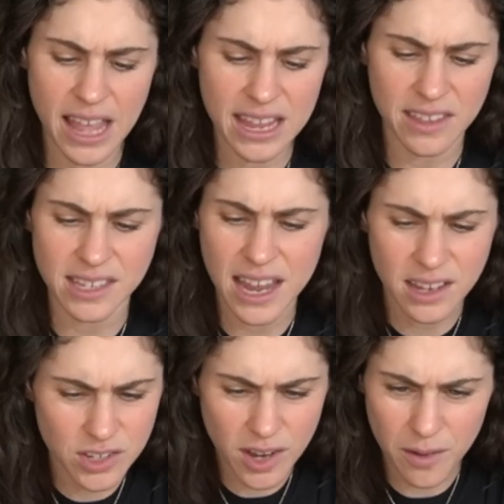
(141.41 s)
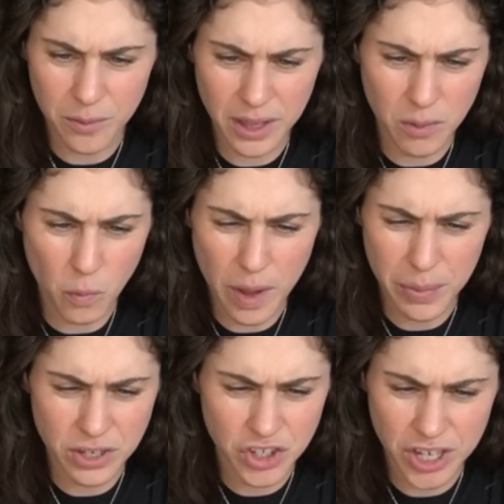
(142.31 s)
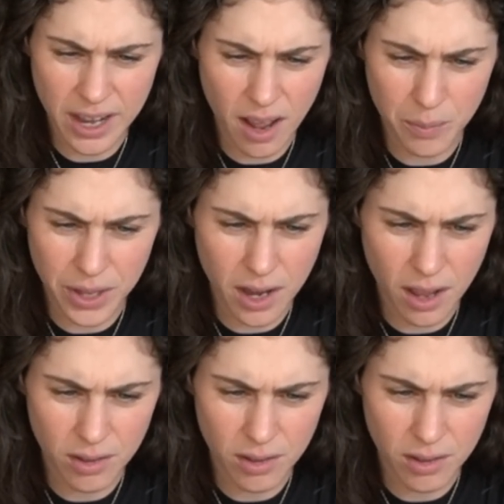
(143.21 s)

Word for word: like this, I could start really whipping shit up, you know?